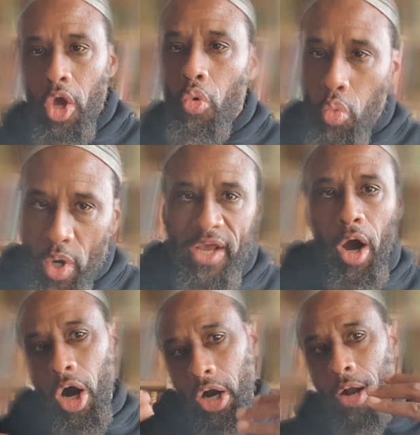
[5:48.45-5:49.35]
We
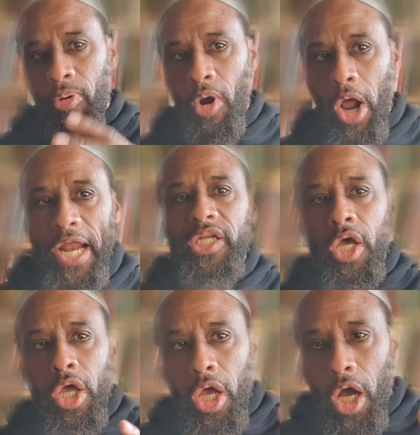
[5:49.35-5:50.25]
are a product
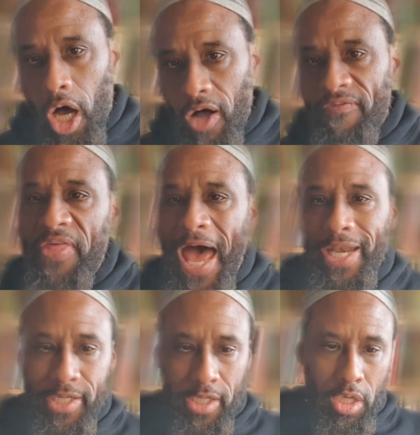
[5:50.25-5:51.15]
of
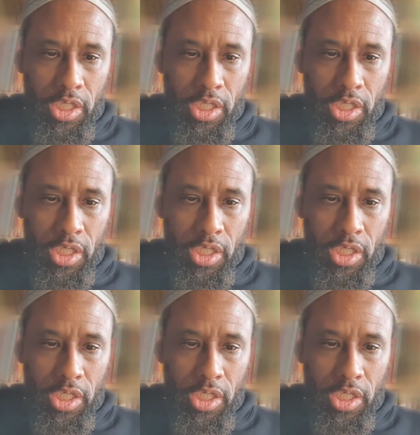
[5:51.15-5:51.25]
that,